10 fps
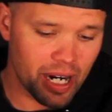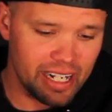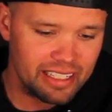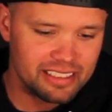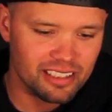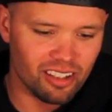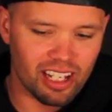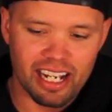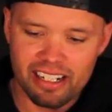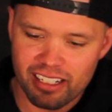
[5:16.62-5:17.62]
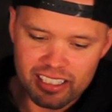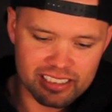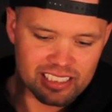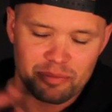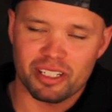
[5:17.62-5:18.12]
binding to the line,
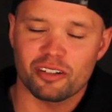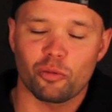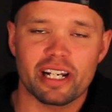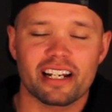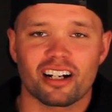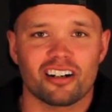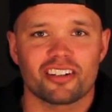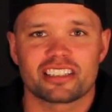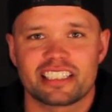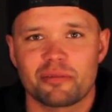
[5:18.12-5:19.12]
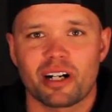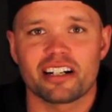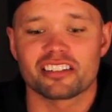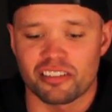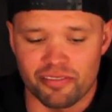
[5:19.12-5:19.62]
something we and all of our team
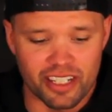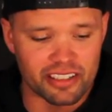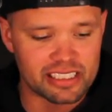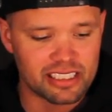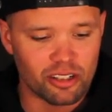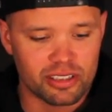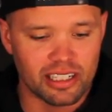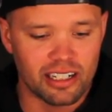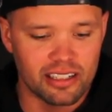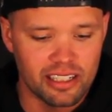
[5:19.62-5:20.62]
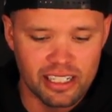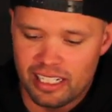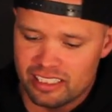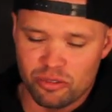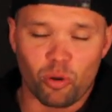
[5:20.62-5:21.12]
riders are very stoked on.
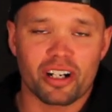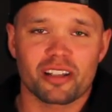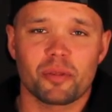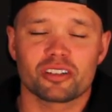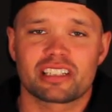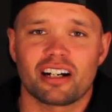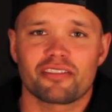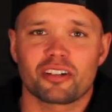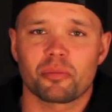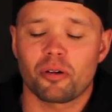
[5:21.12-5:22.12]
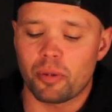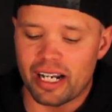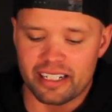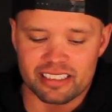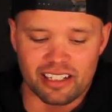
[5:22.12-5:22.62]
It's one of the most comfortable
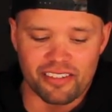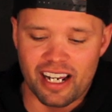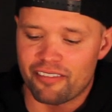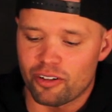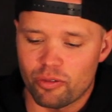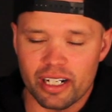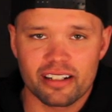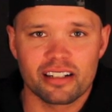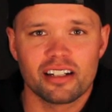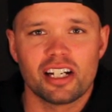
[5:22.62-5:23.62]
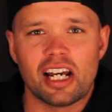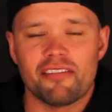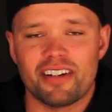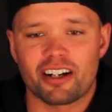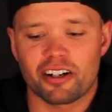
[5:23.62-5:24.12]
bindings I've ever ridden.
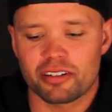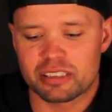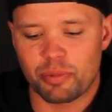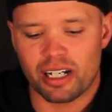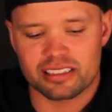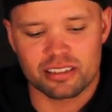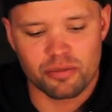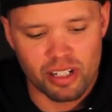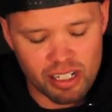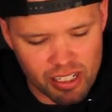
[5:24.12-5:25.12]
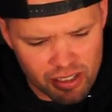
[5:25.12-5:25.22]
Very responsive,